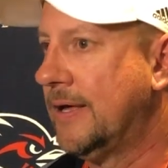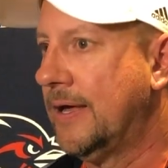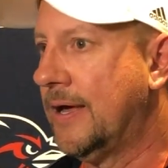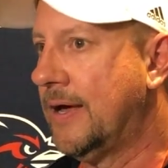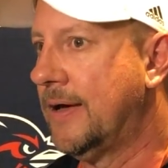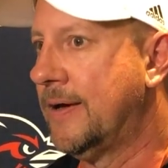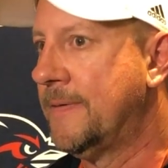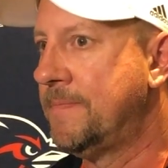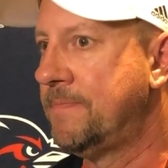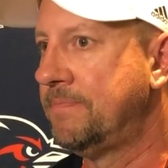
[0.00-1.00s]
Um,
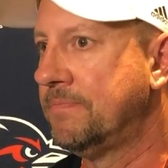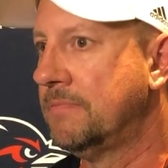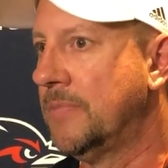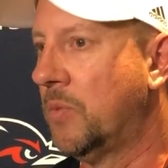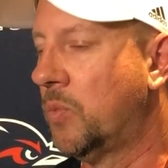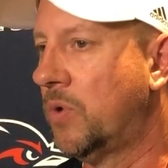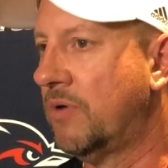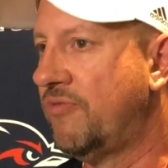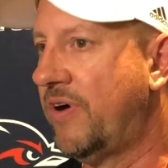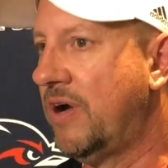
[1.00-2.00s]
we're
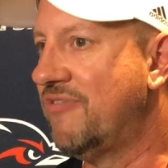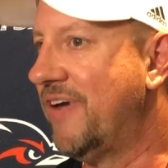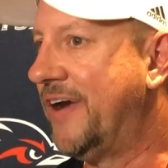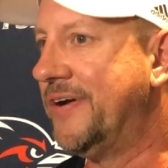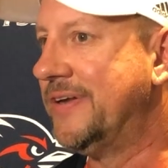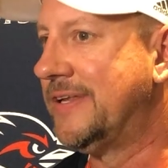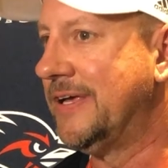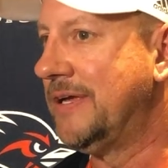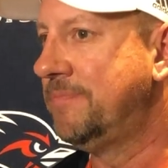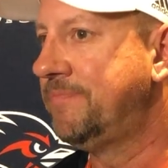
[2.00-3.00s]
a very veteran
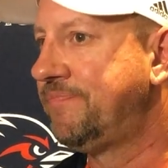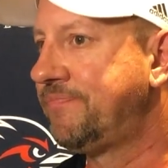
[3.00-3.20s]
team